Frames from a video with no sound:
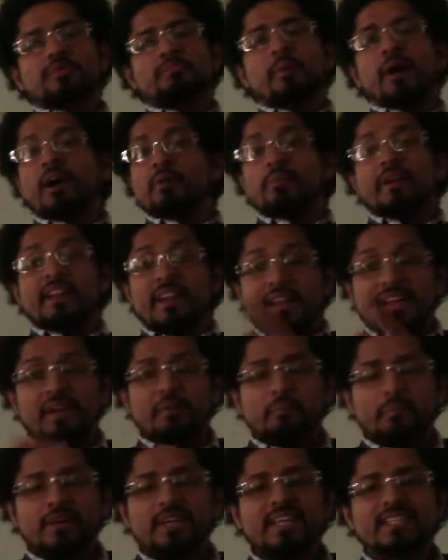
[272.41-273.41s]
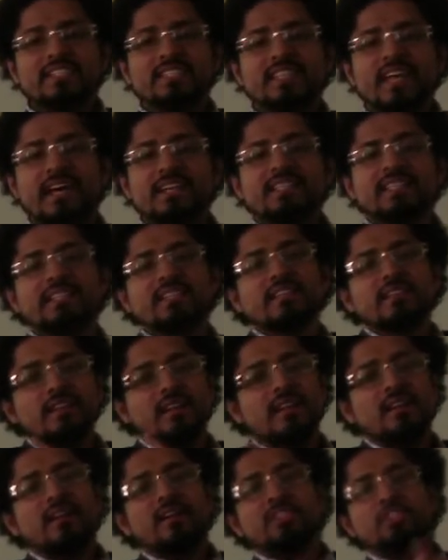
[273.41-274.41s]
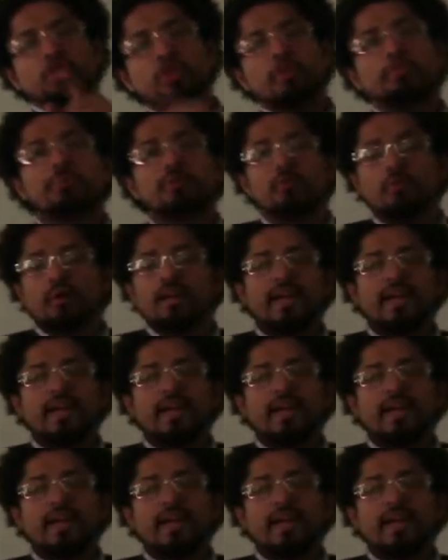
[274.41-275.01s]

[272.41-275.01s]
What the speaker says: Pagman and completes that trip in 1